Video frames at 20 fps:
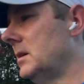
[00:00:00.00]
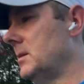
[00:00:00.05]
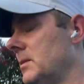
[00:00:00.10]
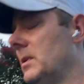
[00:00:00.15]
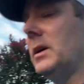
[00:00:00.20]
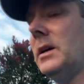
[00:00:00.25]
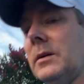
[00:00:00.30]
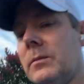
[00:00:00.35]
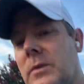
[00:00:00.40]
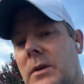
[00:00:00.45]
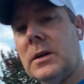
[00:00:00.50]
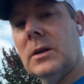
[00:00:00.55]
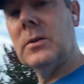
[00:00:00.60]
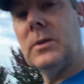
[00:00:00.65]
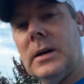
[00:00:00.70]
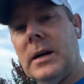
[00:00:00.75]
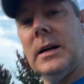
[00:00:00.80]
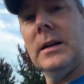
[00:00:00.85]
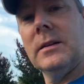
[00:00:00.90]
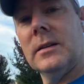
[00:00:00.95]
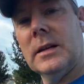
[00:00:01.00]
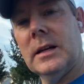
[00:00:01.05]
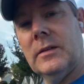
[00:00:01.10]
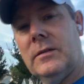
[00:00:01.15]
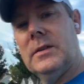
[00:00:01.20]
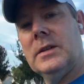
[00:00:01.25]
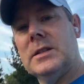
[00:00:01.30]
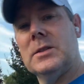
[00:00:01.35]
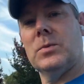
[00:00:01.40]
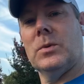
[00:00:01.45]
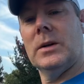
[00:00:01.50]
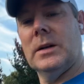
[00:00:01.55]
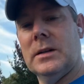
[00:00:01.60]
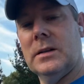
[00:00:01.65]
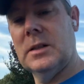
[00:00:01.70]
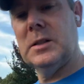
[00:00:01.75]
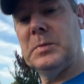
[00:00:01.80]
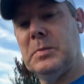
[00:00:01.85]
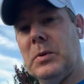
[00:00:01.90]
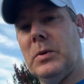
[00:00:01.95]
well, I'm gonna go ahead and leave this one at
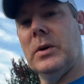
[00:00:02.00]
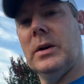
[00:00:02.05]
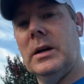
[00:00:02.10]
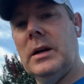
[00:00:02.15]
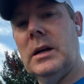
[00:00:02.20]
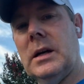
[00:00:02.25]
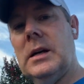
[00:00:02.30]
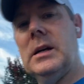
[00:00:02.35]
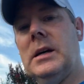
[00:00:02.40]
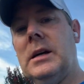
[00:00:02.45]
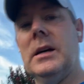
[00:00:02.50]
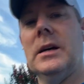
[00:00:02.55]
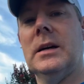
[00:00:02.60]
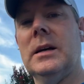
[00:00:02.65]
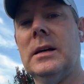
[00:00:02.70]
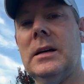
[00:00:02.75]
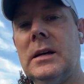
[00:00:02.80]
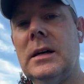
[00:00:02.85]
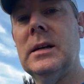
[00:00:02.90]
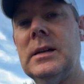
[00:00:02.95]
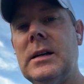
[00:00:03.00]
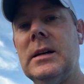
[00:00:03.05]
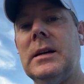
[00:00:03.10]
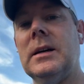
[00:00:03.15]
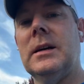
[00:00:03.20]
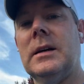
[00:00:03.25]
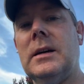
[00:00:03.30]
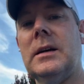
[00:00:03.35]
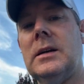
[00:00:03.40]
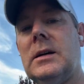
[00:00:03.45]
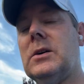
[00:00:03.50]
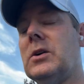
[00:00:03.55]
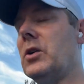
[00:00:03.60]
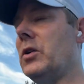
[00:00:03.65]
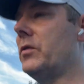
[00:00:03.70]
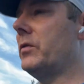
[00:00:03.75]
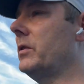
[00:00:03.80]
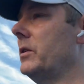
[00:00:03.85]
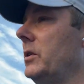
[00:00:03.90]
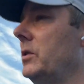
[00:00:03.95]
this point.
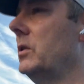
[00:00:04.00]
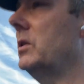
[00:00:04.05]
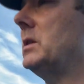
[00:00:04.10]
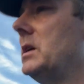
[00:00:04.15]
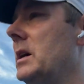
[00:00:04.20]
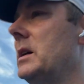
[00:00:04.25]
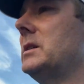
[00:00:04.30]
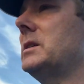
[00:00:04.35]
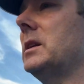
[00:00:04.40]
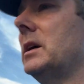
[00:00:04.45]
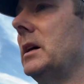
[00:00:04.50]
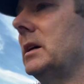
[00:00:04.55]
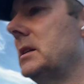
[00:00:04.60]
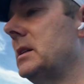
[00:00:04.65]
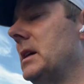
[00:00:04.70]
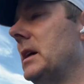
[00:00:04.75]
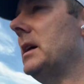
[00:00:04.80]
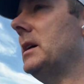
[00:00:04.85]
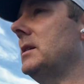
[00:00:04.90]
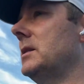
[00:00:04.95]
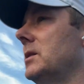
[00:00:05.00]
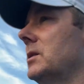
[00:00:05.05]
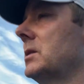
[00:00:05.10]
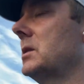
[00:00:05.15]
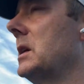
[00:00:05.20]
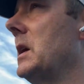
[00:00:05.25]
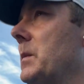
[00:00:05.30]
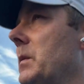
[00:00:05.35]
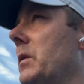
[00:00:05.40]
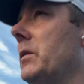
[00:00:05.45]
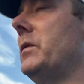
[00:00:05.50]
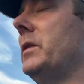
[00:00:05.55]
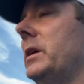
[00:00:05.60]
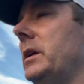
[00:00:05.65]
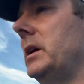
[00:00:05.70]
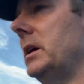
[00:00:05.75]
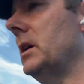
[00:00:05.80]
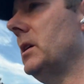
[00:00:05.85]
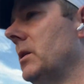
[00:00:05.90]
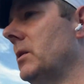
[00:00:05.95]
Hopefully you guys like those couple of
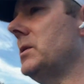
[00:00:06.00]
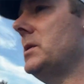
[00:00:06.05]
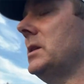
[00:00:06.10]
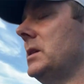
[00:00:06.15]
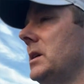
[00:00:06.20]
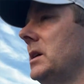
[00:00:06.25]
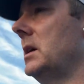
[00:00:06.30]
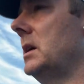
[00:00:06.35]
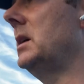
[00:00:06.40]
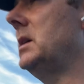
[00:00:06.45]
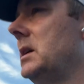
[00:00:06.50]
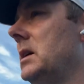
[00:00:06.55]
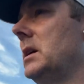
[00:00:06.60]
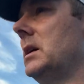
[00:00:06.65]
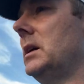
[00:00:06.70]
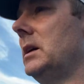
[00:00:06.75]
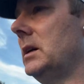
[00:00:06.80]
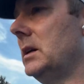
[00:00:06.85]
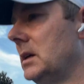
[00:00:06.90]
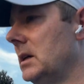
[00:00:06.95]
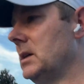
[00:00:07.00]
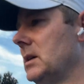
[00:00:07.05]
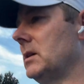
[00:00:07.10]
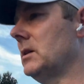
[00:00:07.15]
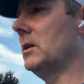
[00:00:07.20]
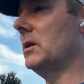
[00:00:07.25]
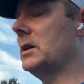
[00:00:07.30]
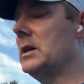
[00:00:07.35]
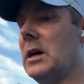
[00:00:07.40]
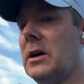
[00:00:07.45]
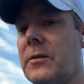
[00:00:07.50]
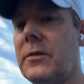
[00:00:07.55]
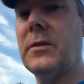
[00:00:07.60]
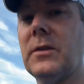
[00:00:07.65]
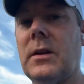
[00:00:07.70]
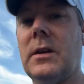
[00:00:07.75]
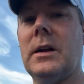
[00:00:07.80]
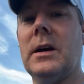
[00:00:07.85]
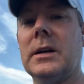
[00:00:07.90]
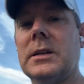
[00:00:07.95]
videos, and look out for
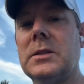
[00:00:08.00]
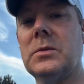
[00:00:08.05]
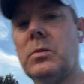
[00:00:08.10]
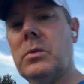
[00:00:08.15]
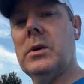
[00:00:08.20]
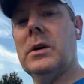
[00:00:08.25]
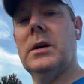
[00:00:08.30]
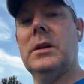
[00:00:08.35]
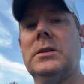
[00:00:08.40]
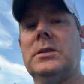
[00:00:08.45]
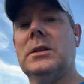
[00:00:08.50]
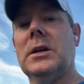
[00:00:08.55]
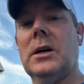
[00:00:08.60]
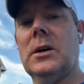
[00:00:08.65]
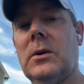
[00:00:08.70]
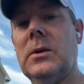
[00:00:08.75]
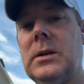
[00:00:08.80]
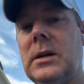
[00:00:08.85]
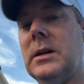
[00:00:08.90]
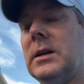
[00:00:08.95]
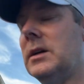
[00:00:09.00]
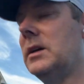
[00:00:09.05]
the next one. So